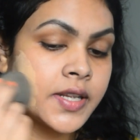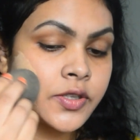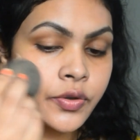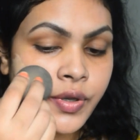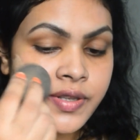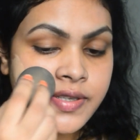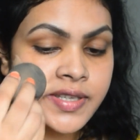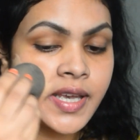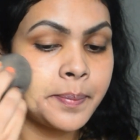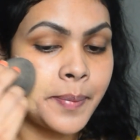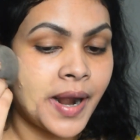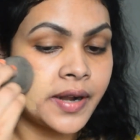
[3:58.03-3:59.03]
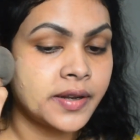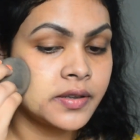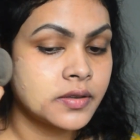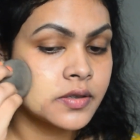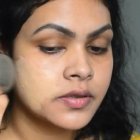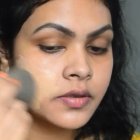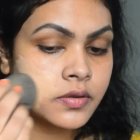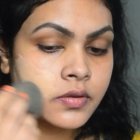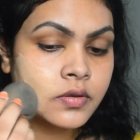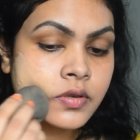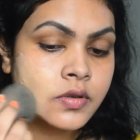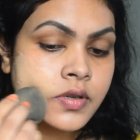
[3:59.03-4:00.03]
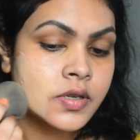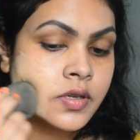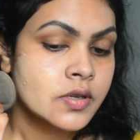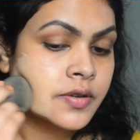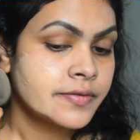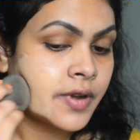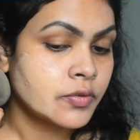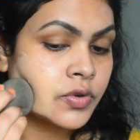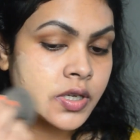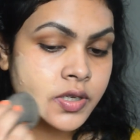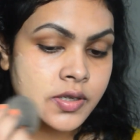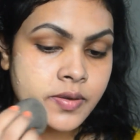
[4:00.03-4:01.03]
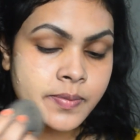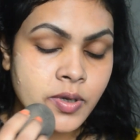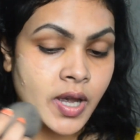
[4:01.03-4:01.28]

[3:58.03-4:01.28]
As you can see, I'm patting this foundation.